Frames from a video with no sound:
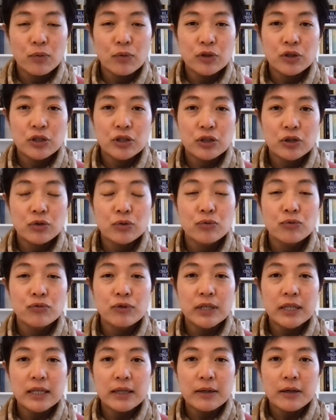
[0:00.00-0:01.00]
which is to
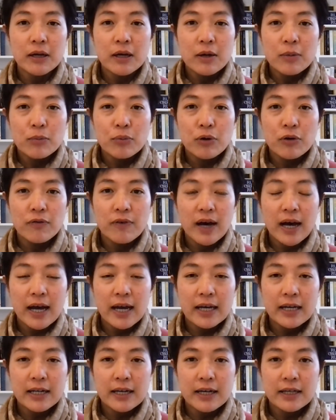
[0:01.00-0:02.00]
really
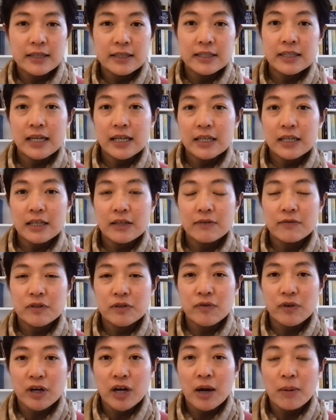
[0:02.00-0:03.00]
provide incentives
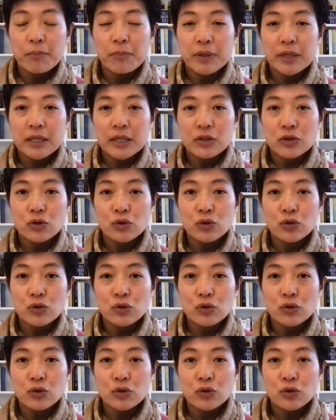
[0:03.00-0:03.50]
for companies